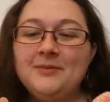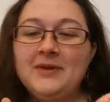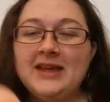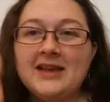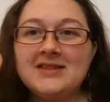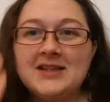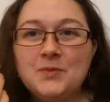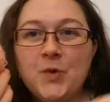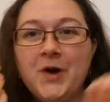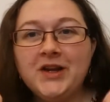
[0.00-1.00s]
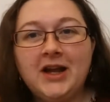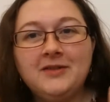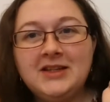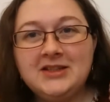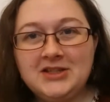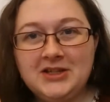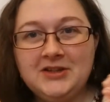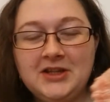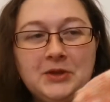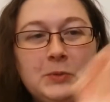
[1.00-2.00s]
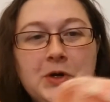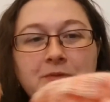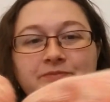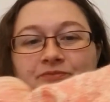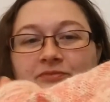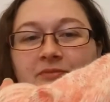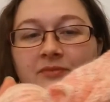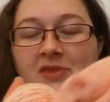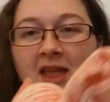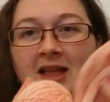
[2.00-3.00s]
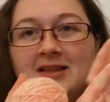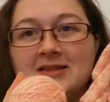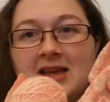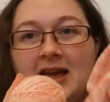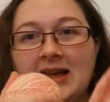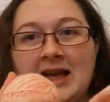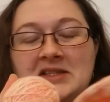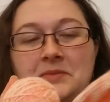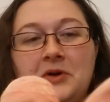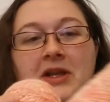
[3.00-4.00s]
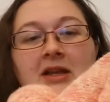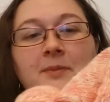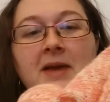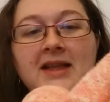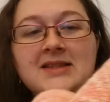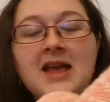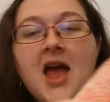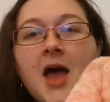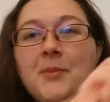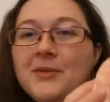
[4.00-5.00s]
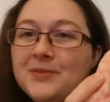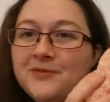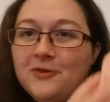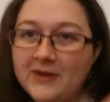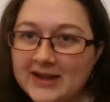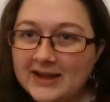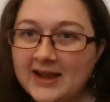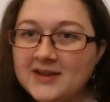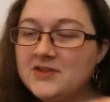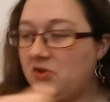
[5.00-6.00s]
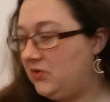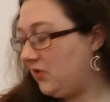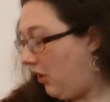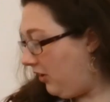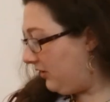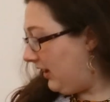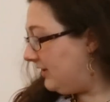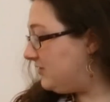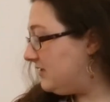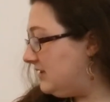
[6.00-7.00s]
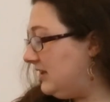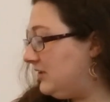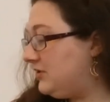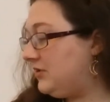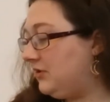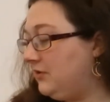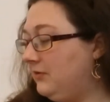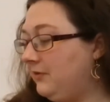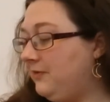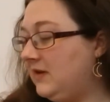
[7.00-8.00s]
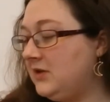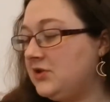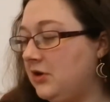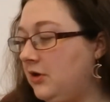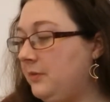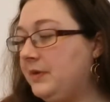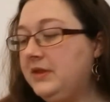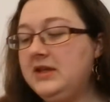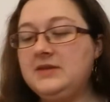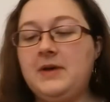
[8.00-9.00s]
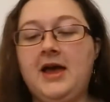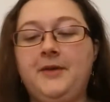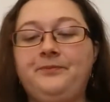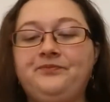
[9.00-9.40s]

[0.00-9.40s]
But yes, that's one. I'm going to do the other one and cast them on in a bit. But before I can cast those on, I just need to finish up this pair.